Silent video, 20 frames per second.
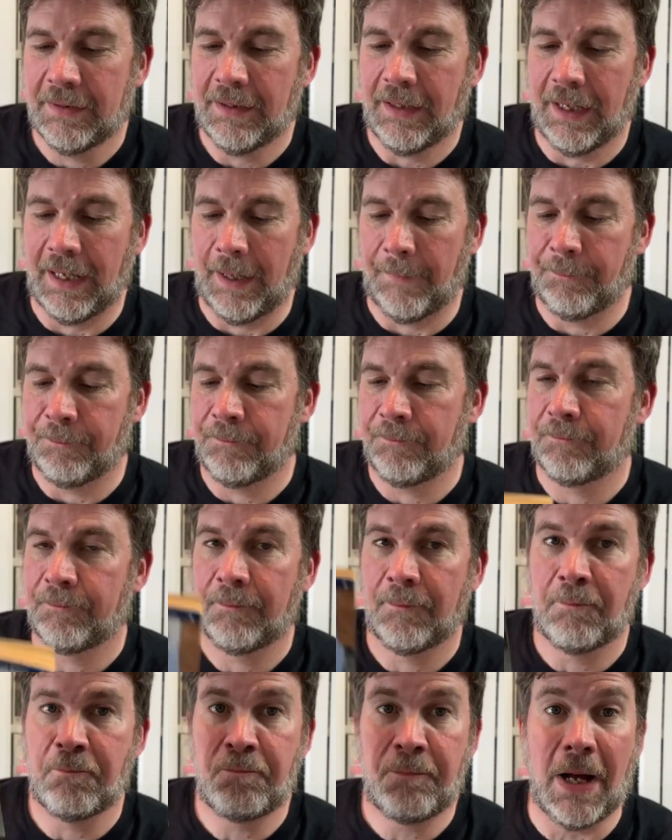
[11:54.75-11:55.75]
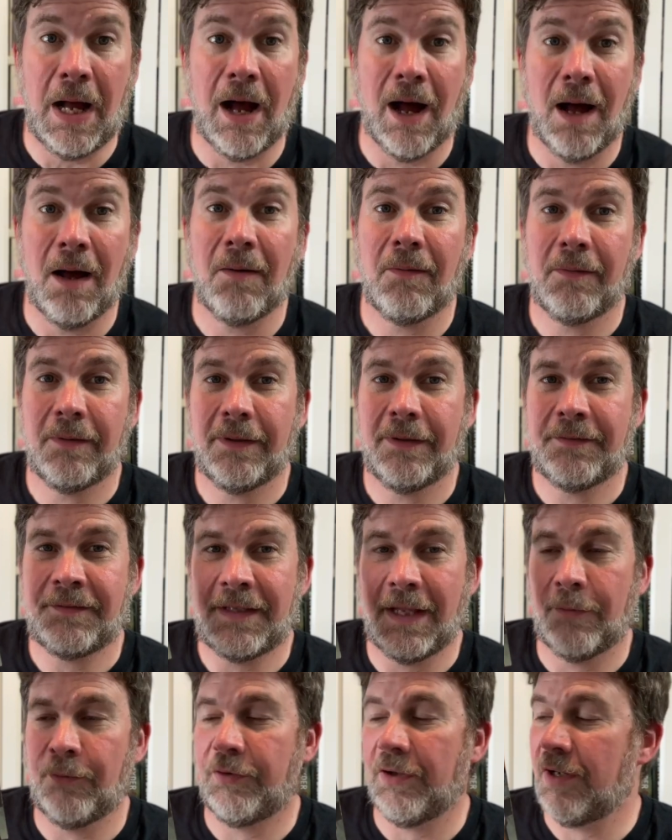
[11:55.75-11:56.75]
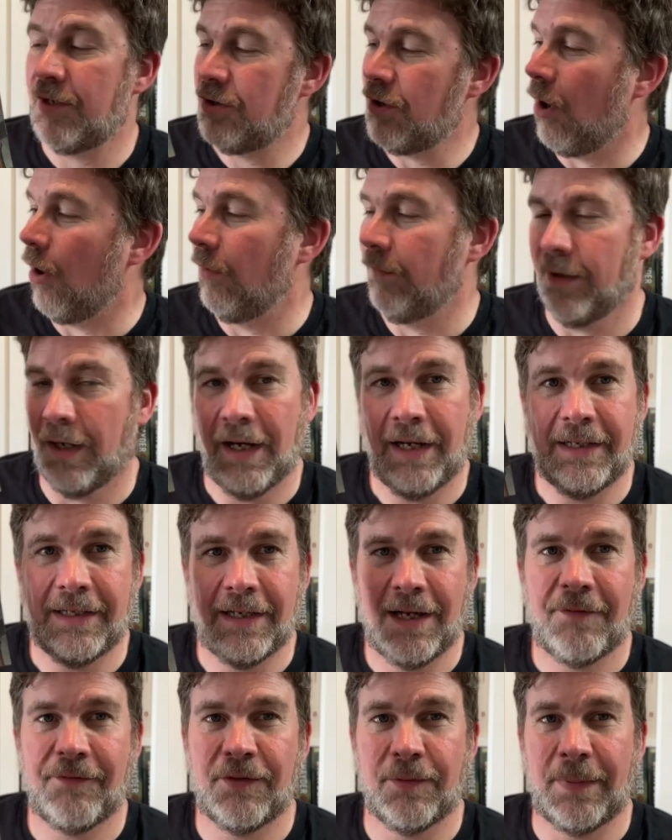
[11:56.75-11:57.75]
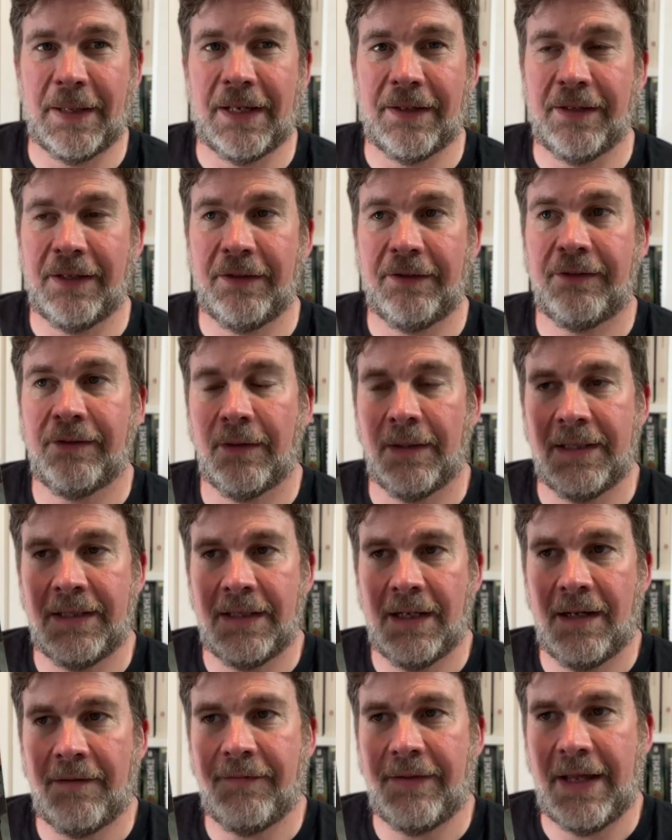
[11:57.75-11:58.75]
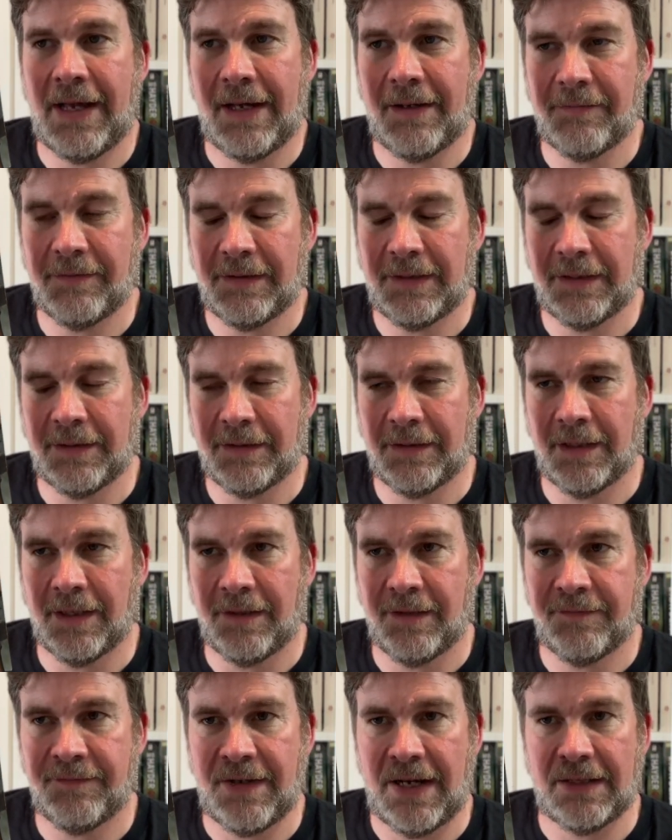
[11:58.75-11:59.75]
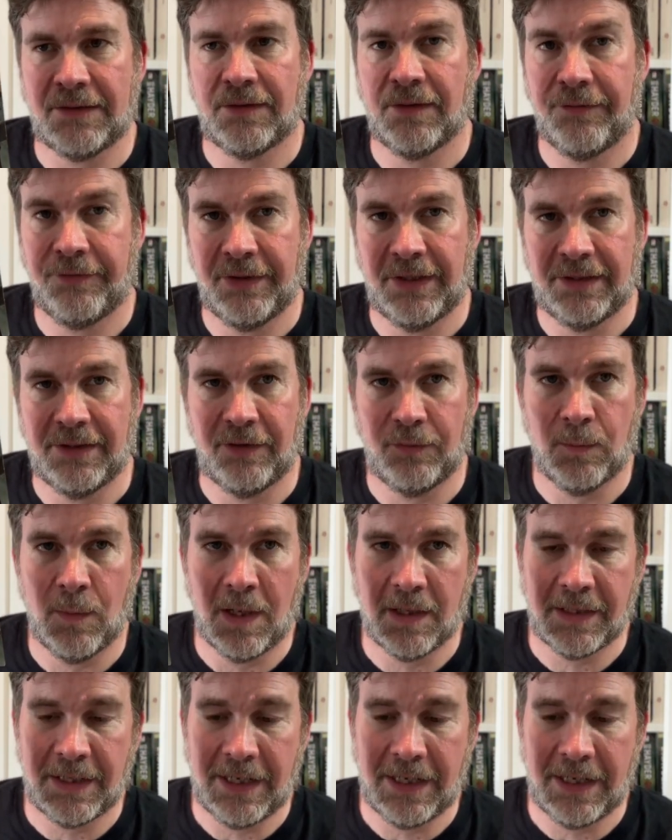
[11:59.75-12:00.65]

Um, but there was a lot that I loved about this. So I love that you know the fact of seeing this one